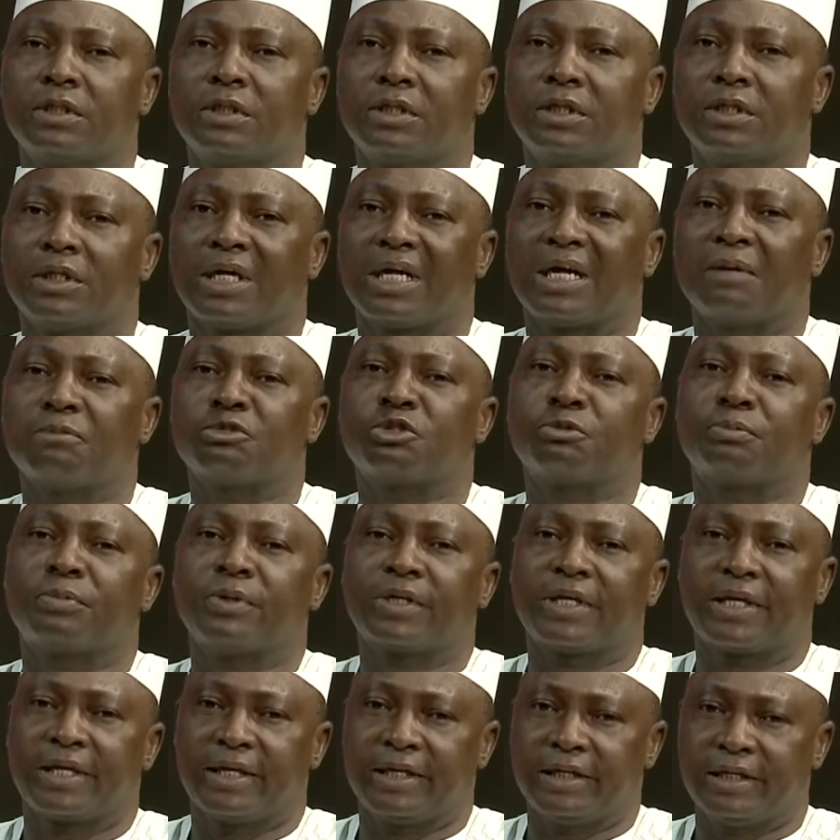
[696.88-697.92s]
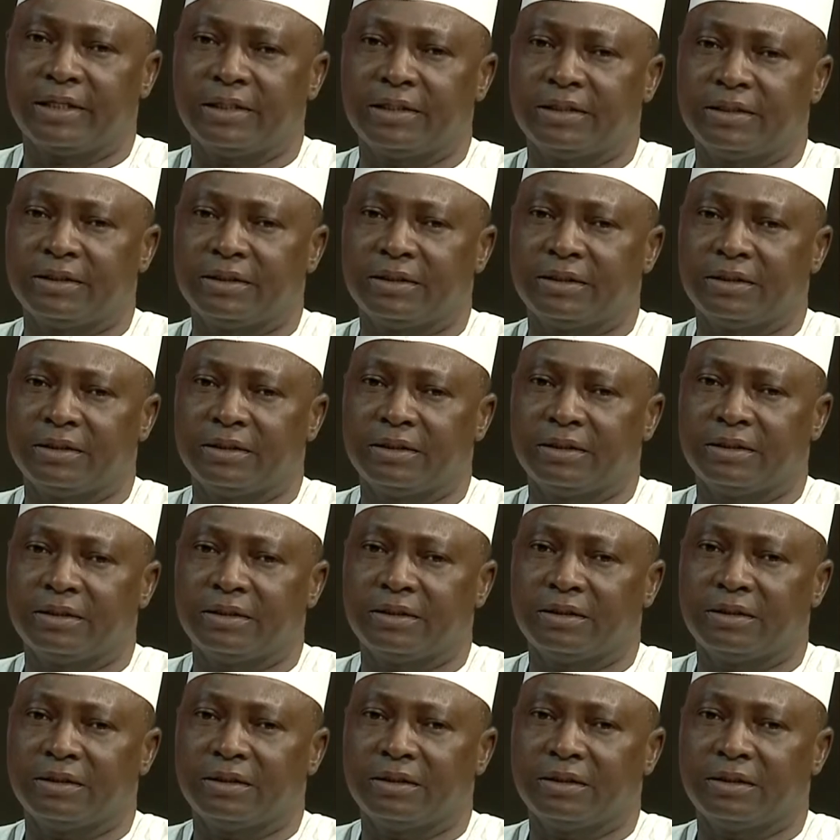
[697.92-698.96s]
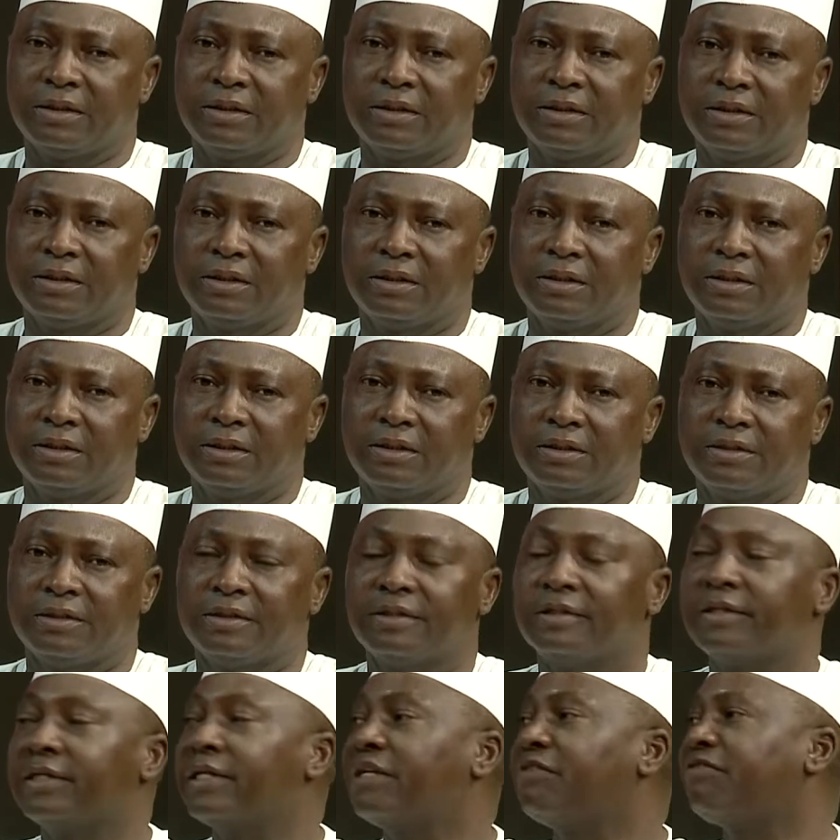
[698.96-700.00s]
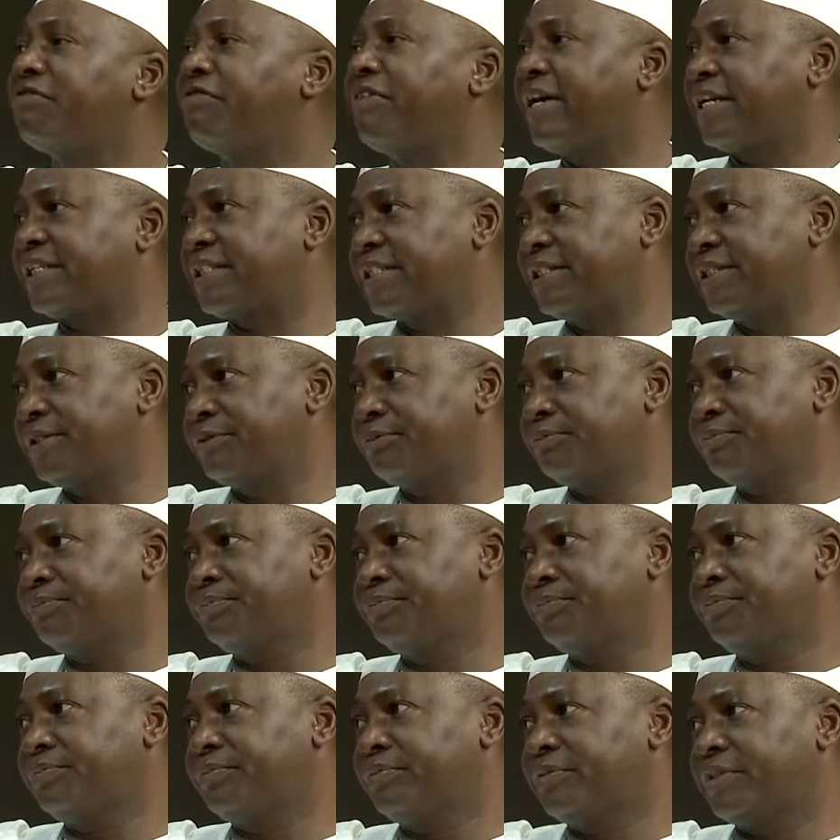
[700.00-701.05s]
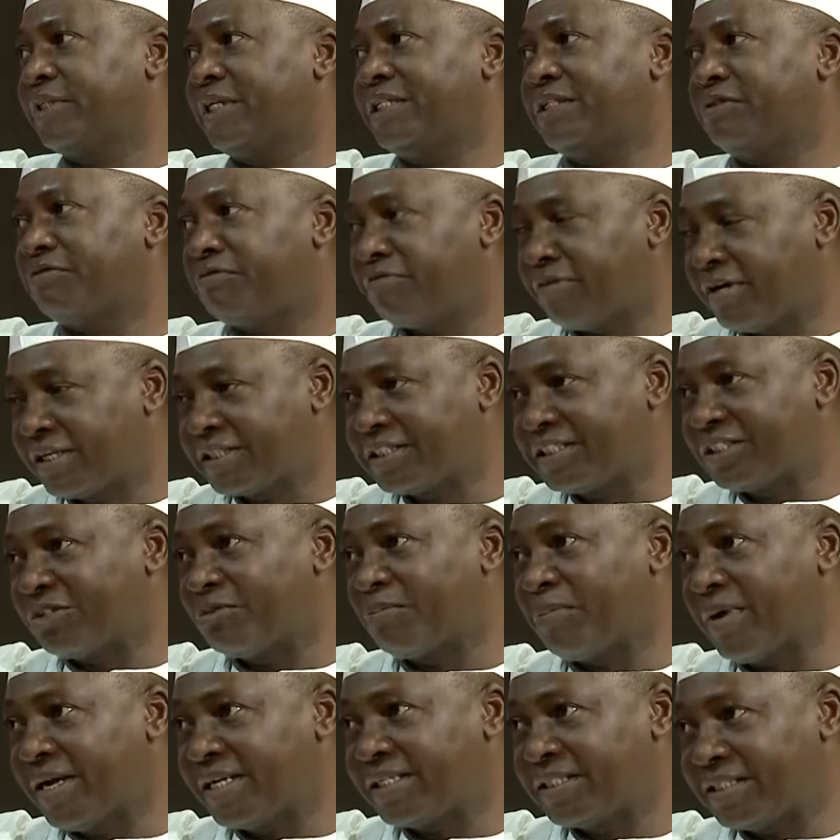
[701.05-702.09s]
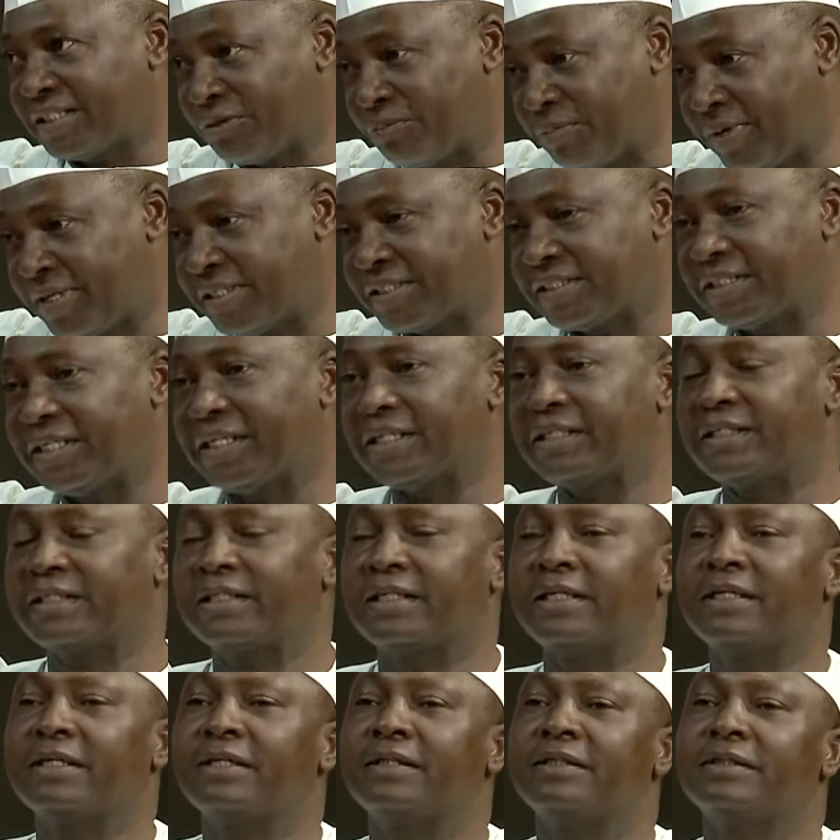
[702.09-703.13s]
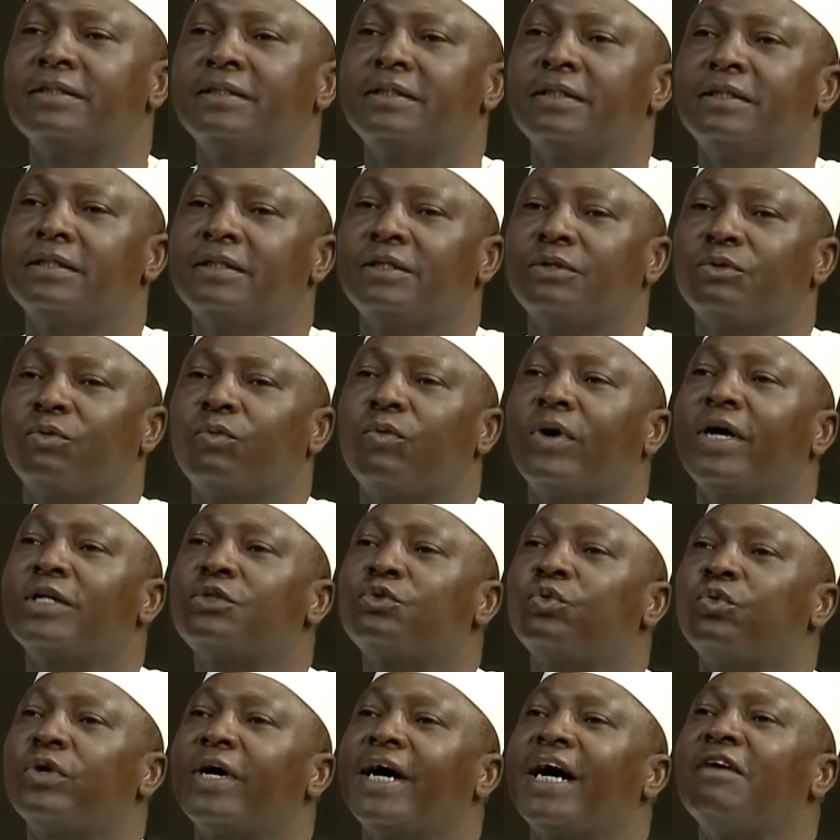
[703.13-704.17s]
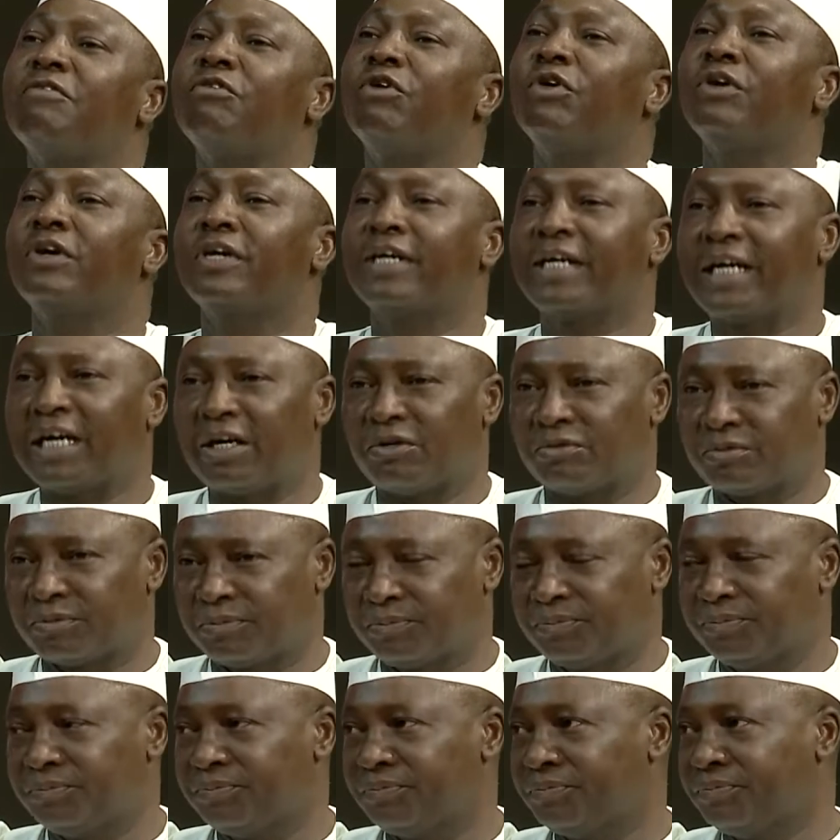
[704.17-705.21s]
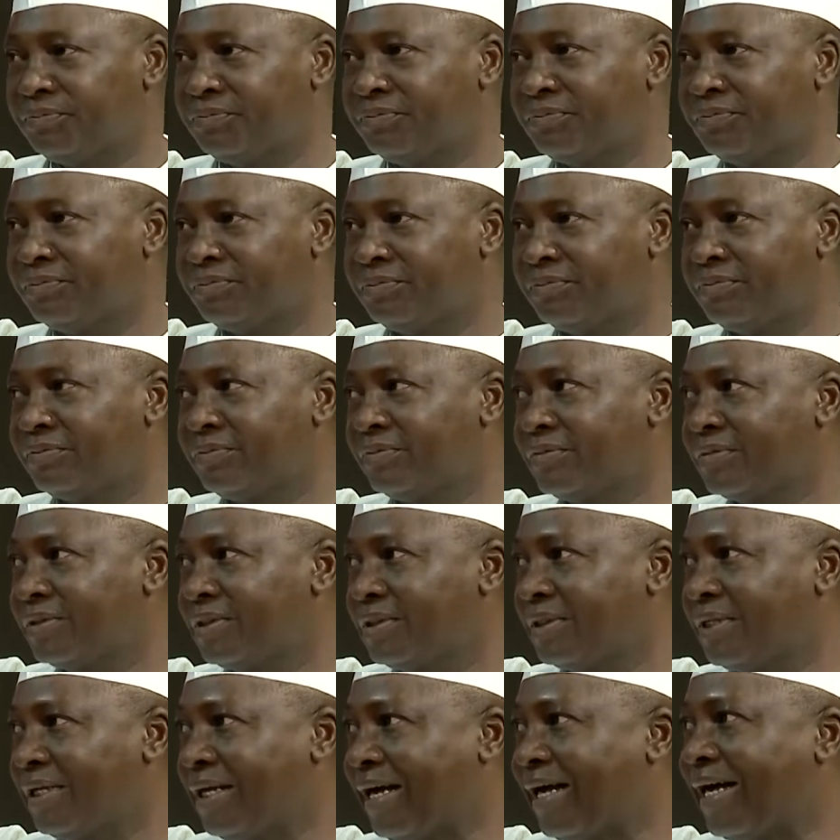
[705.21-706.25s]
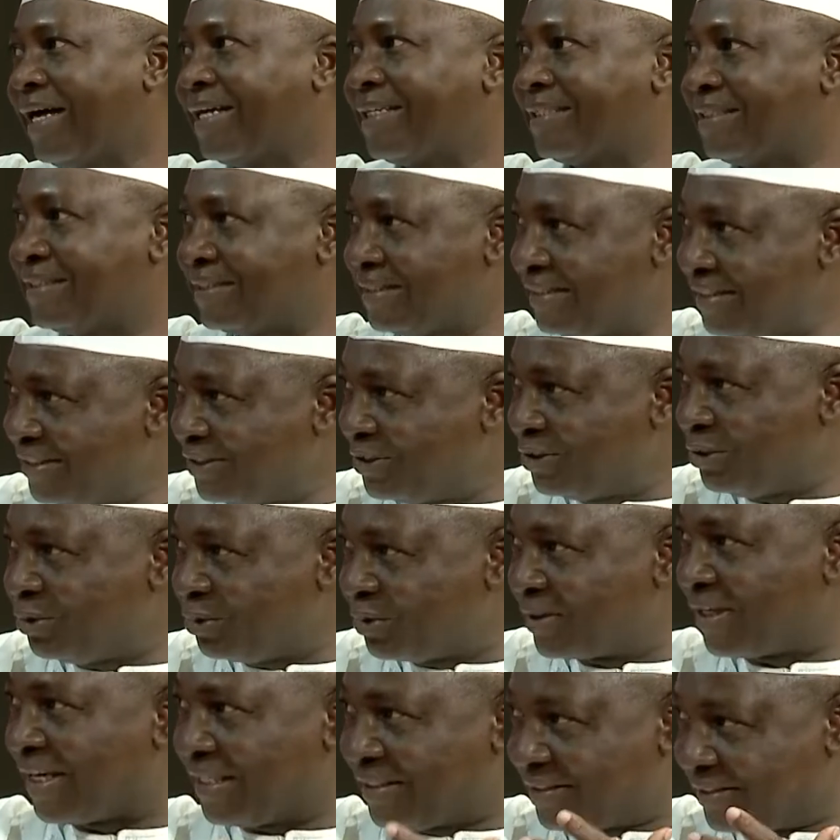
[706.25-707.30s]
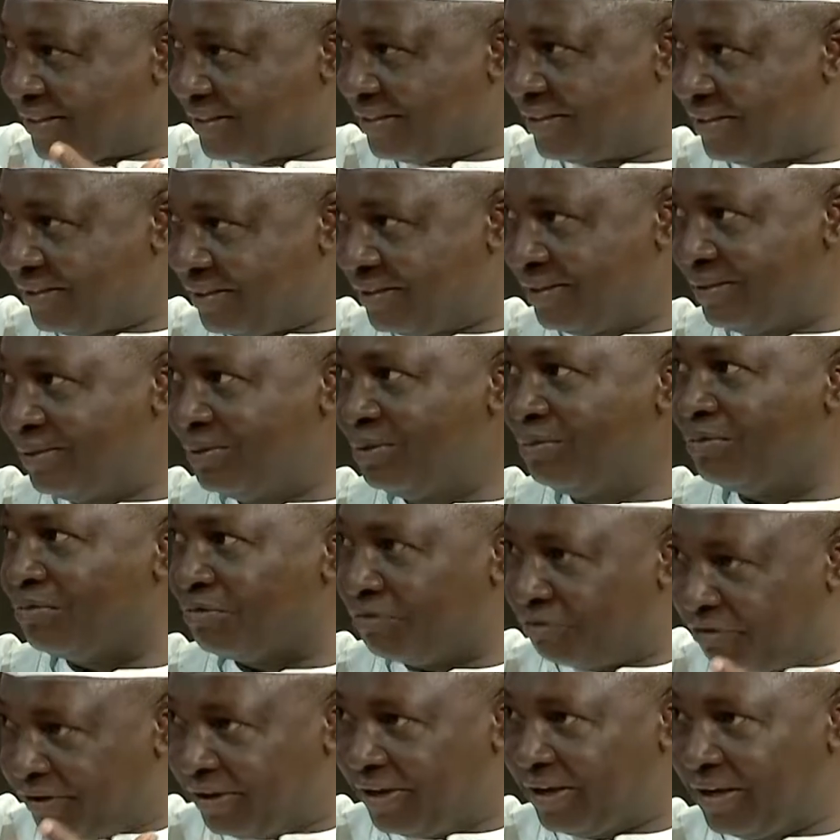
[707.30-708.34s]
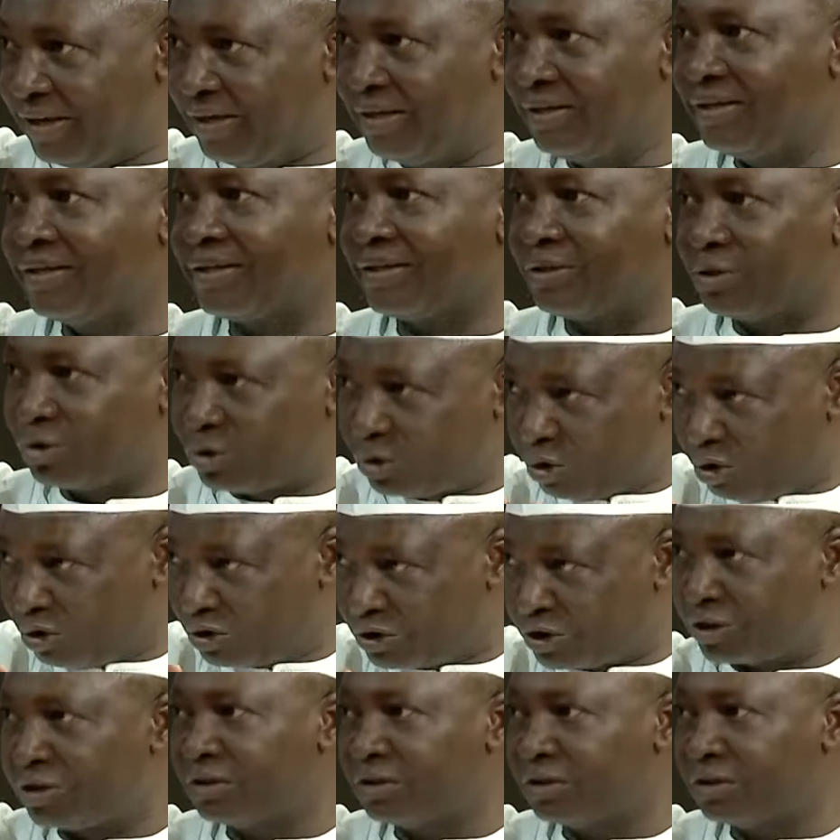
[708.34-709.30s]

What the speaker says: I'm speaking the real fact, and the fact remains that what we have on ground are things you can see, feel, touch.